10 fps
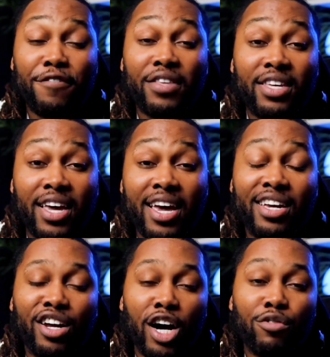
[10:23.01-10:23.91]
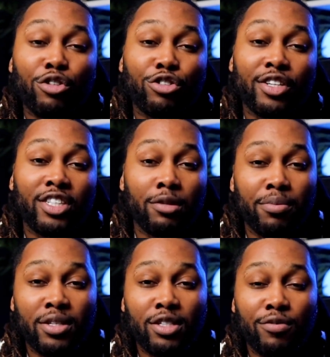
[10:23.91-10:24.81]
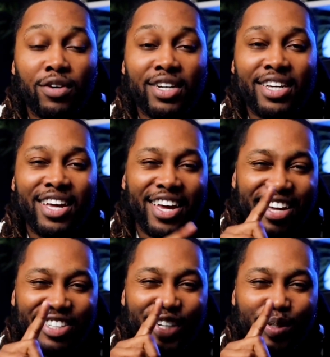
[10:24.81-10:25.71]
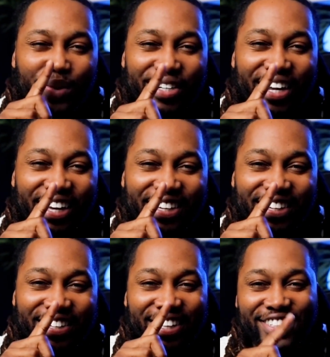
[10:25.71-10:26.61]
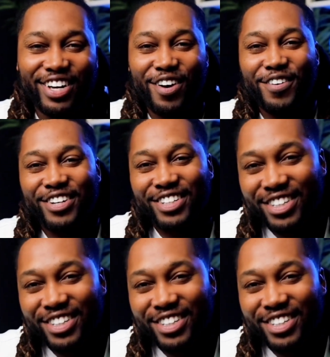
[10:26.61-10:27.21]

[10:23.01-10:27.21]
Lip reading: $50K in unrestricted business funding in just 1 day. Let's go.